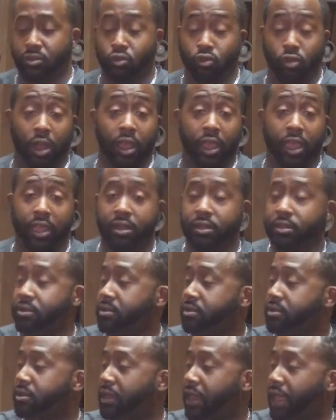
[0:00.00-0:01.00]
rugged
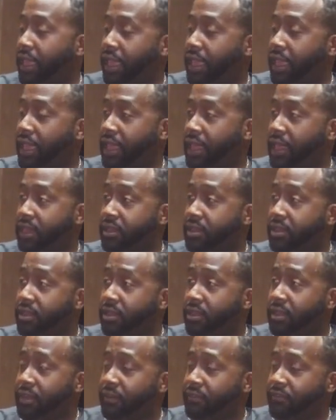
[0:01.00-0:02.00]
and
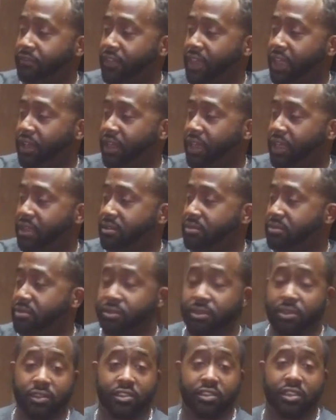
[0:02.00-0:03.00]
very
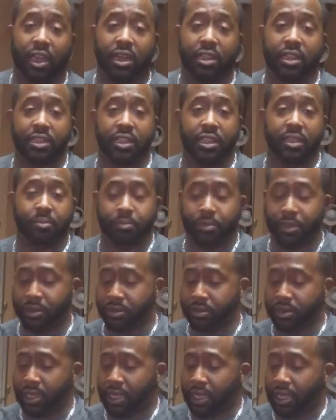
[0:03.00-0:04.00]
solidly
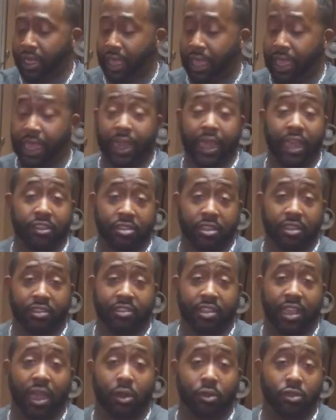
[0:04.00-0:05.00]
built, and actually
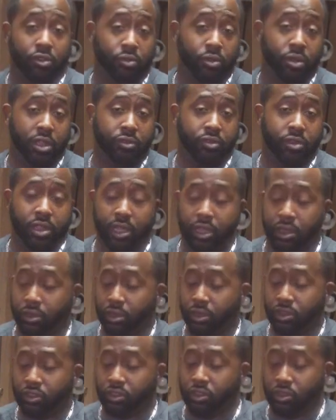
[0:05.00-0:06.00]
sounds really, really
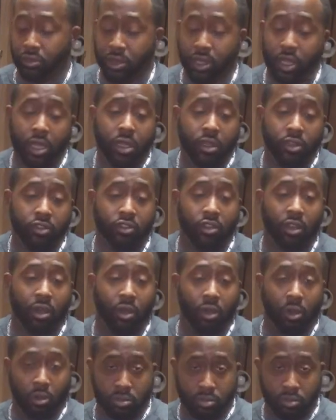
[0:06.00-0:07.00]
good too.
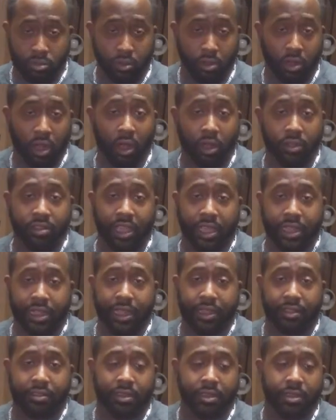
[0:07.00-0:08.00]
So Altec
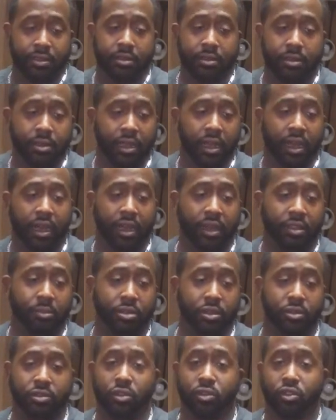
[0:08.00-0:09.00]
Lansing, the
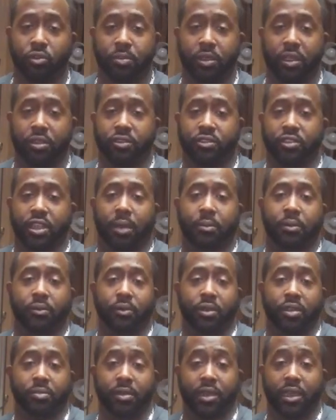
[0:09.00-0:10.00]
Bluetooth speakers coming
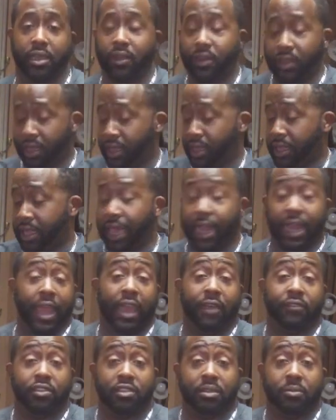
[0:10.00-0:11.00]
with me. Got to
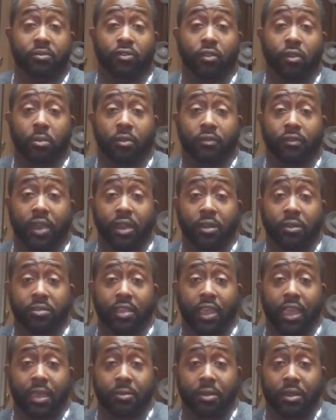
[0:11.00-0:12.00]
have some form of
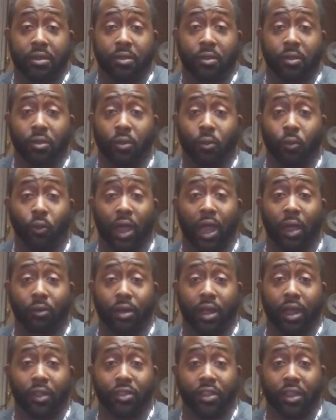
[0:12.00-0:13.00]
entertainment while
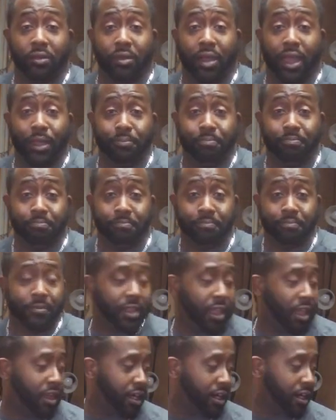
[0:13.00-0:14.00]
we're out there, right?
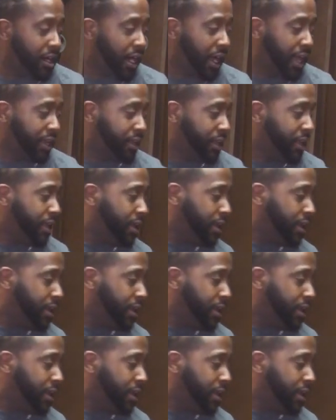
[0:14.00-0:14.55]
All right,